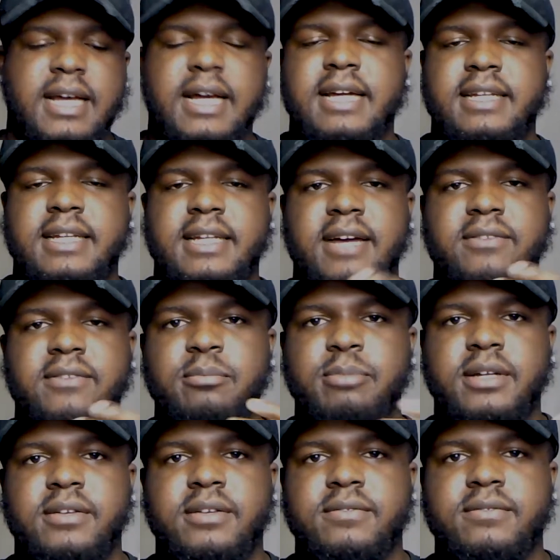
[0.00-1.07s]
and I have a
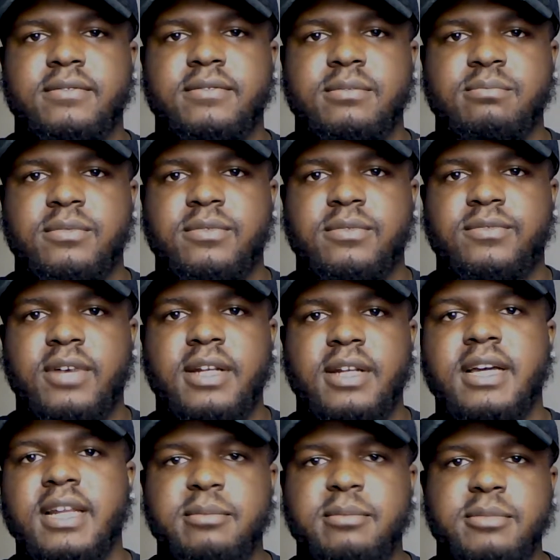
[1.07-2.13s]
big front
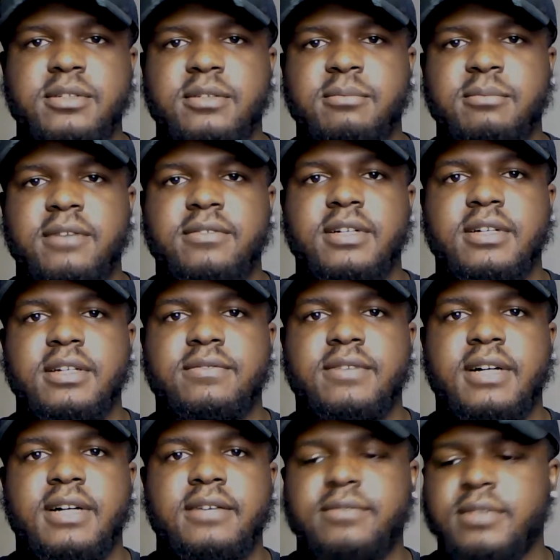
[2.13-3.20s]
element on my
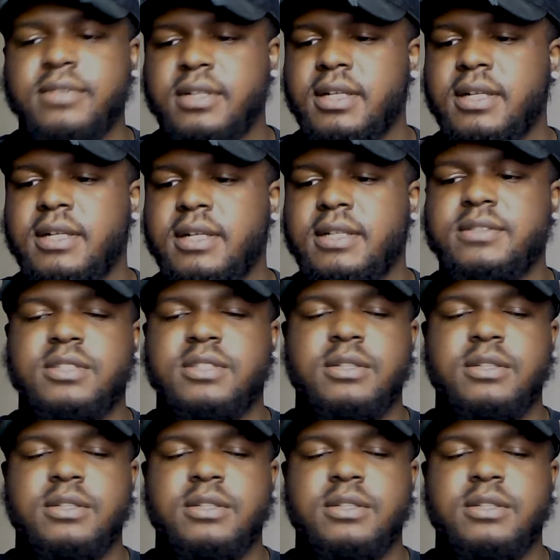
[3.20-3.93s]
35, so it's